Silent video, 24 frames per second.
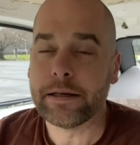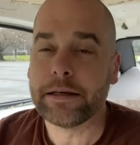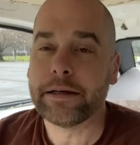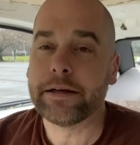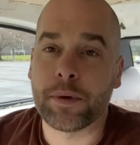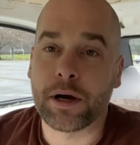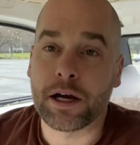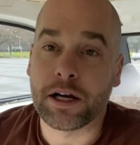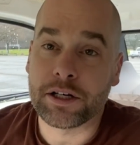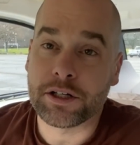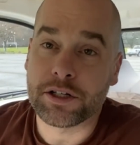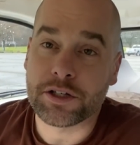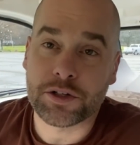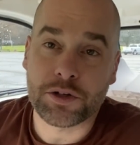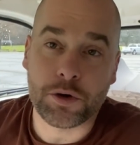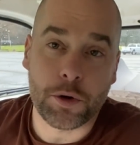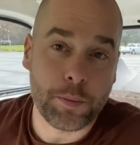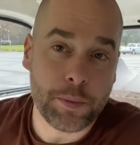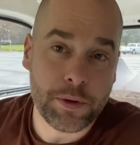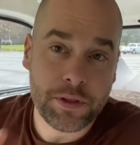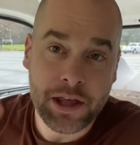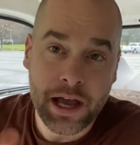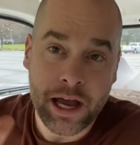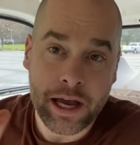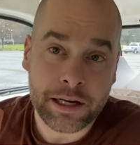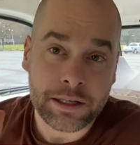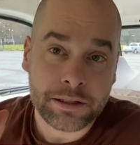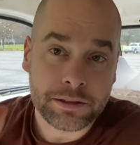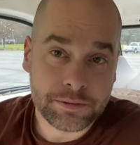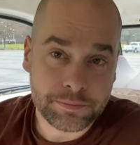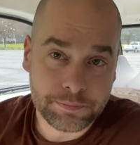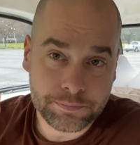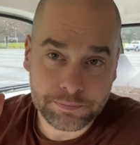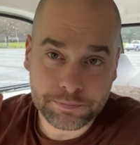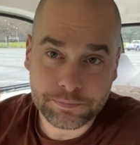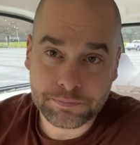I just open that
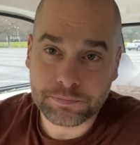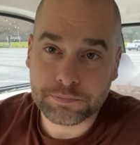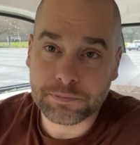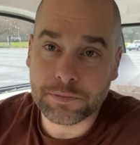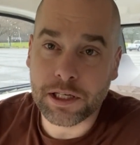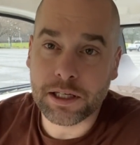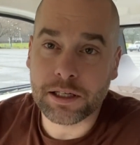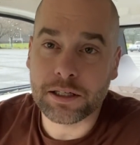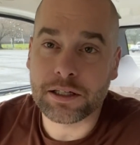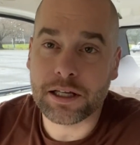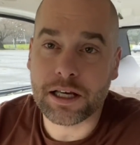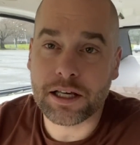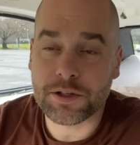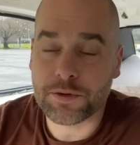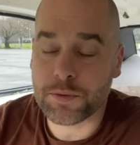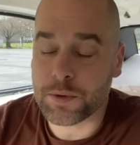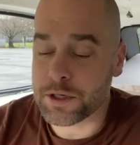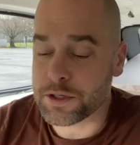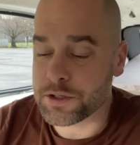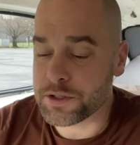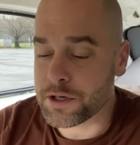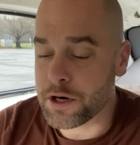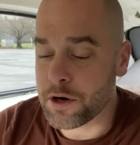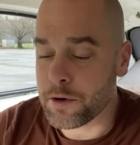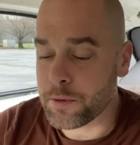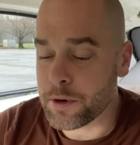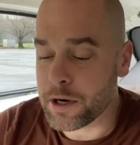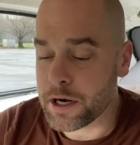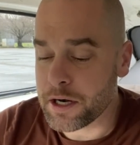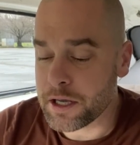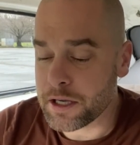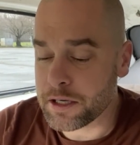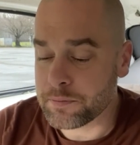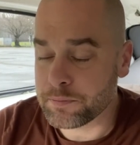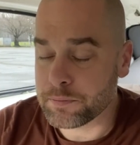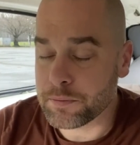in days where it's not
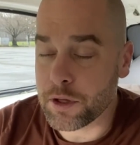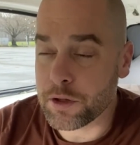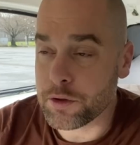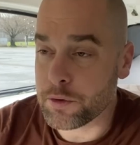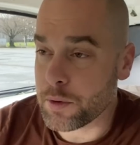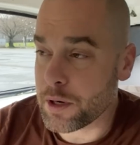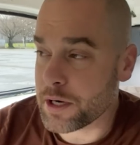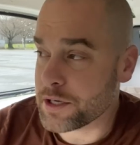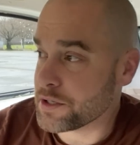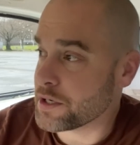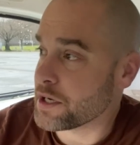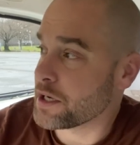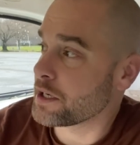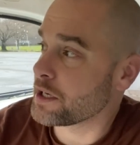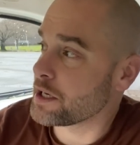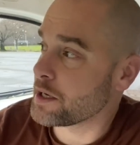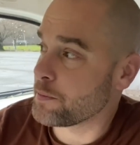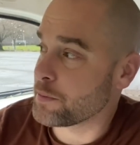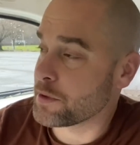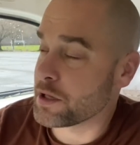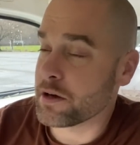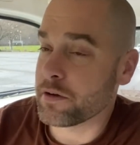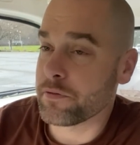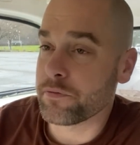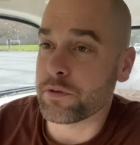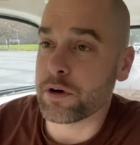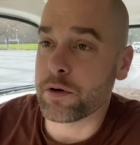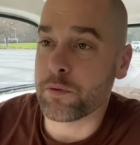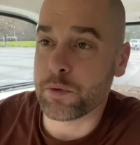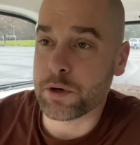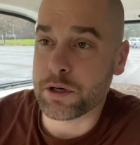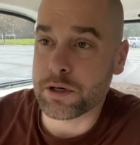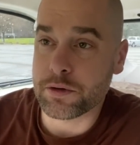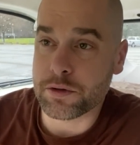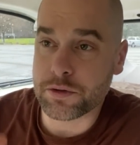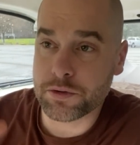raining. Otherwise I keep the front
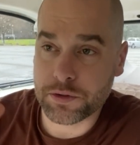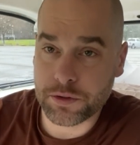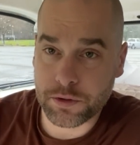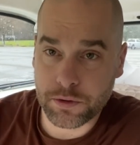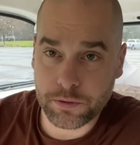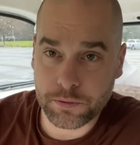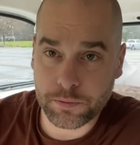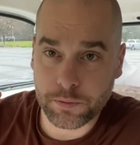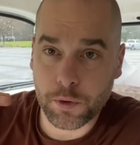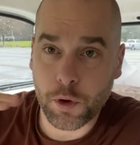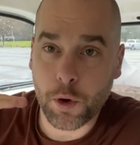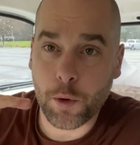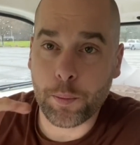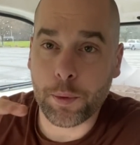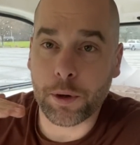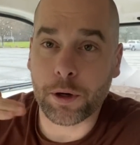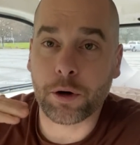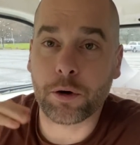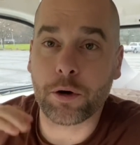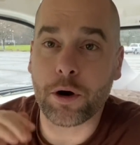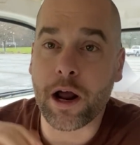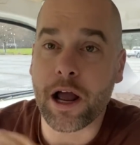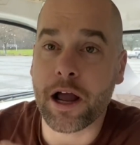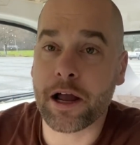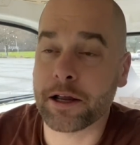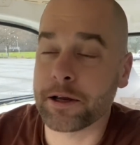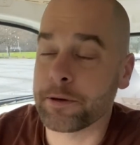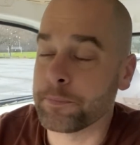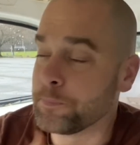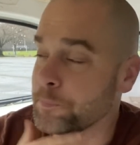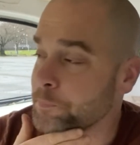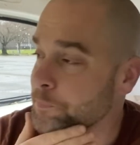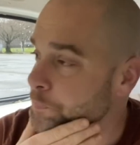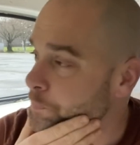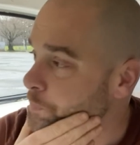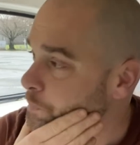windows open a crack,
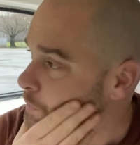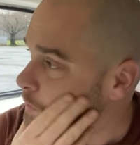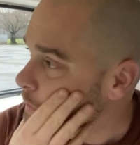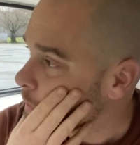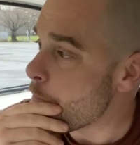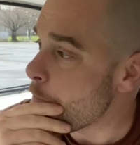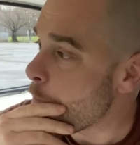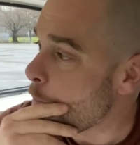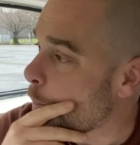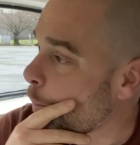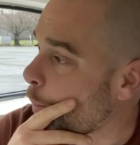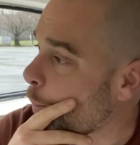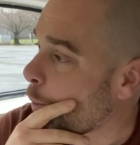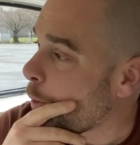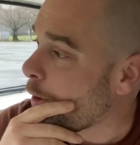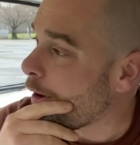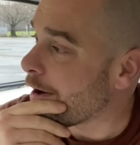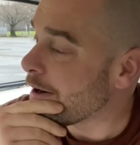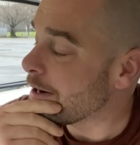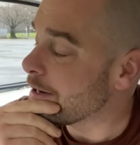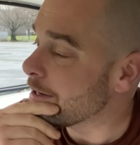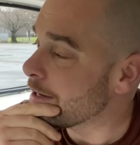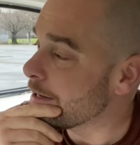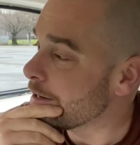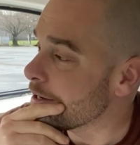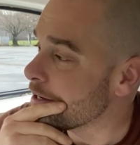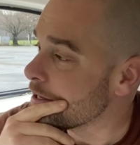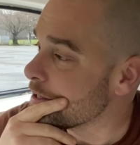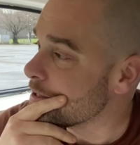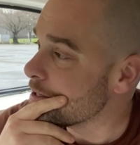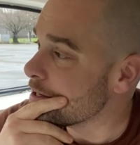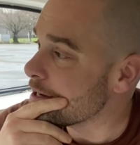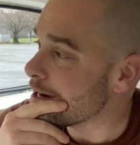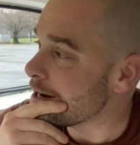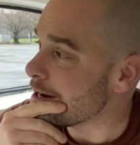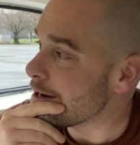
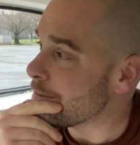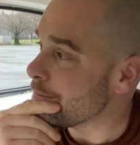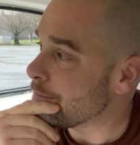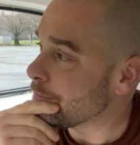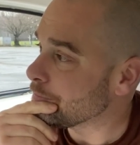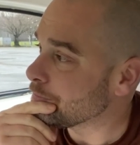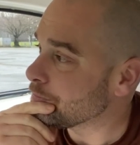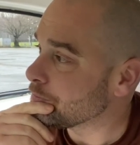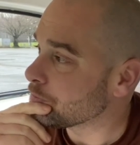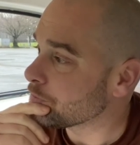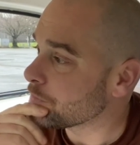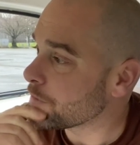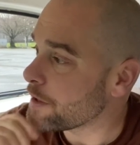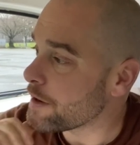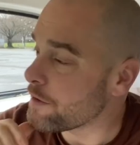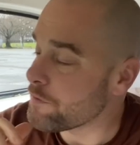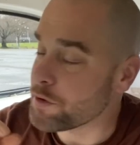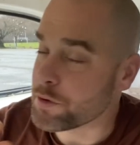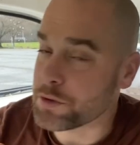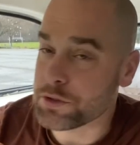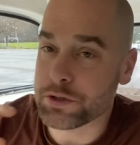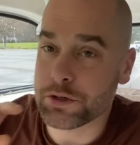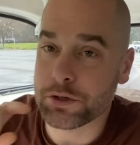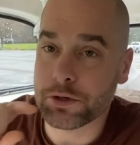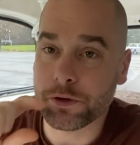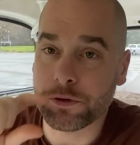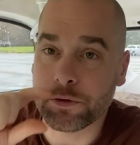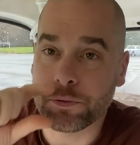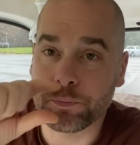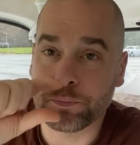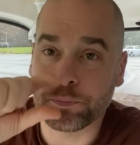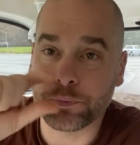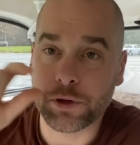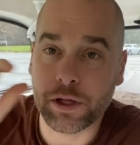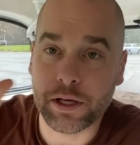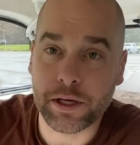and they have those little
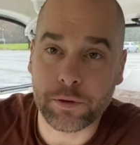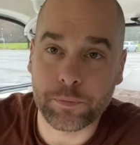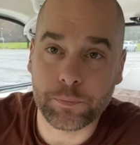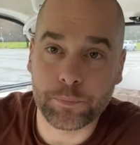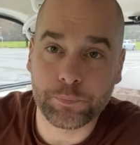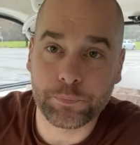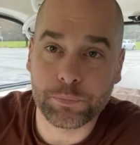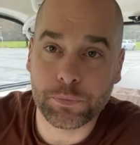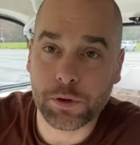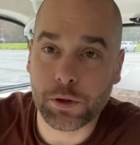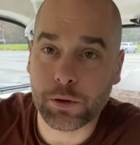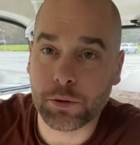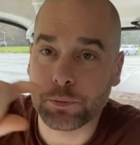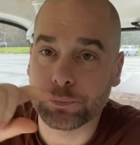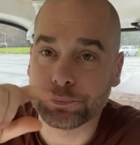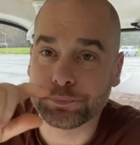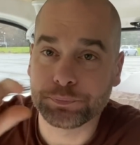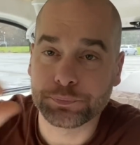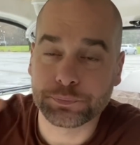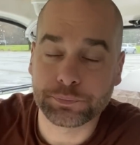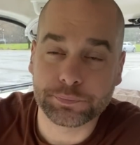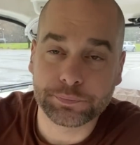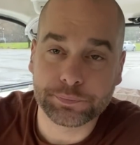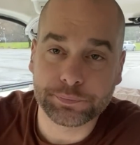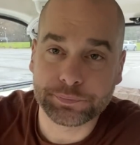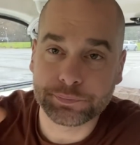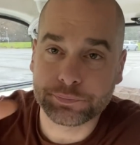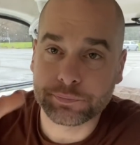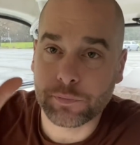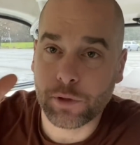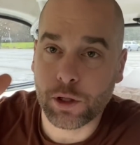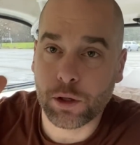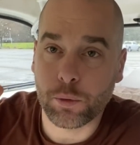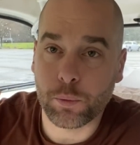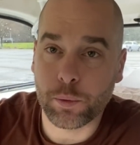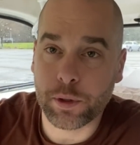like
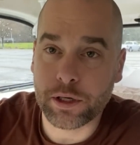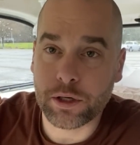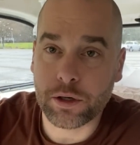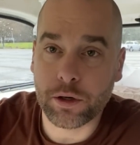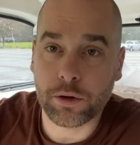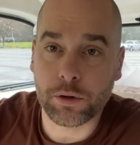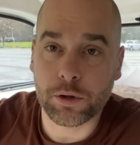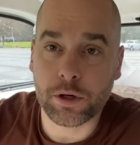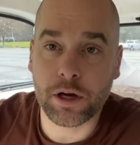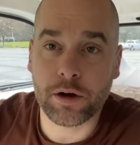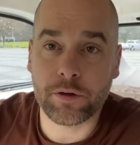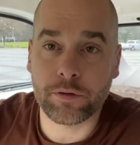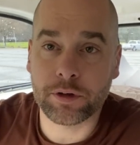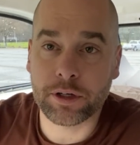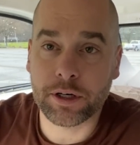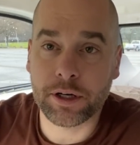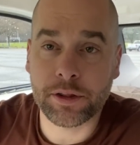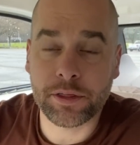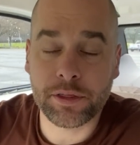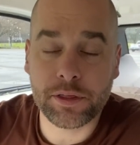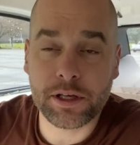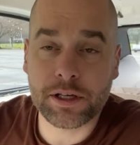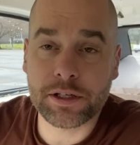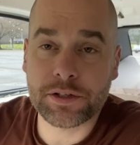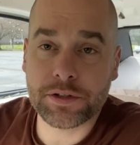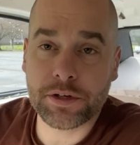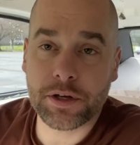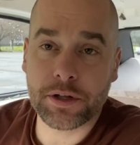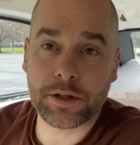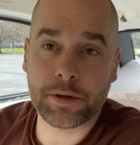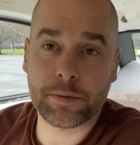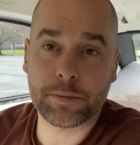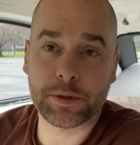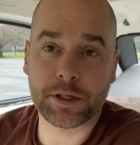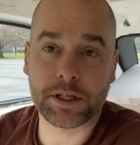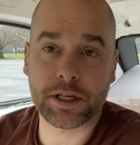window covering things on
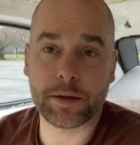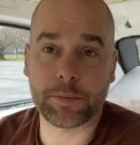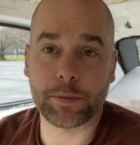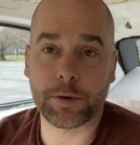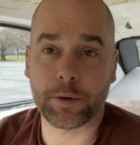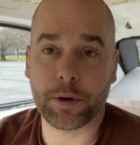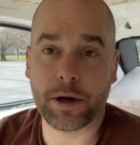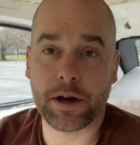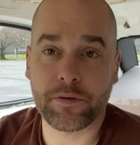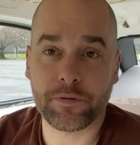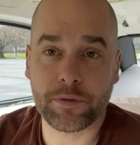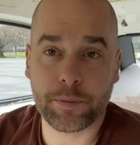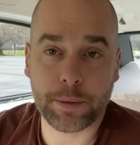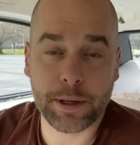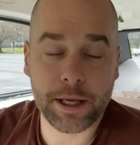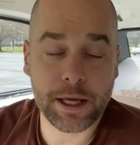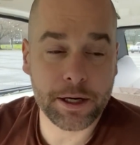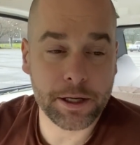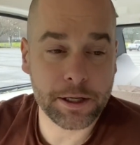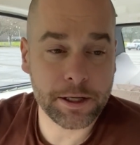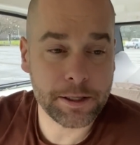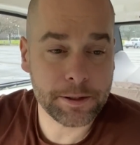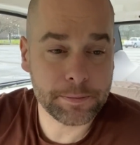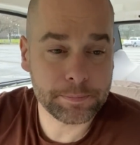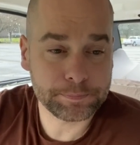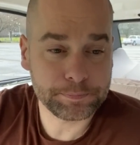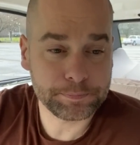them to keep the rain from getting in.